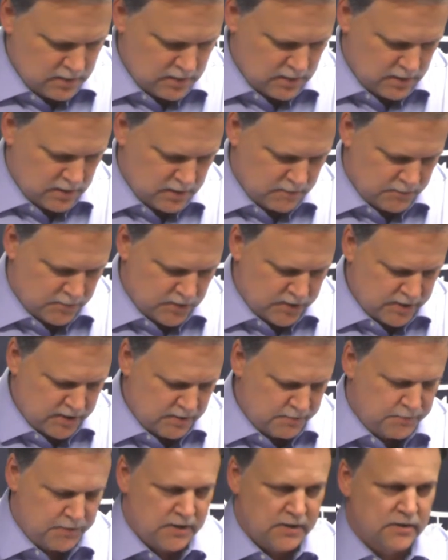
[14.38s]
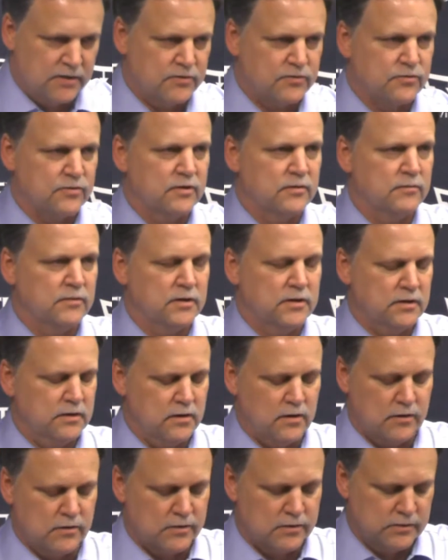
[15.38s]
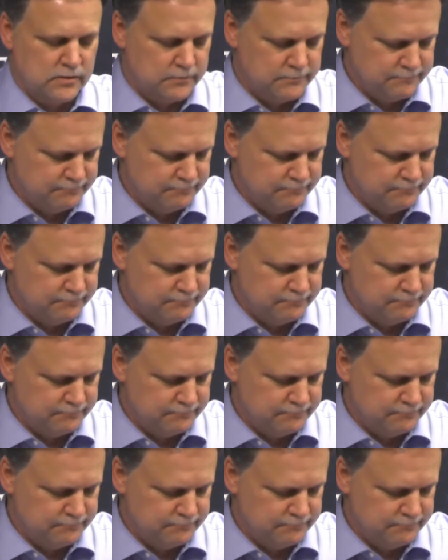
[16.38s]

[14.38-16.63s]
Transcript: and Bria played extremely hard.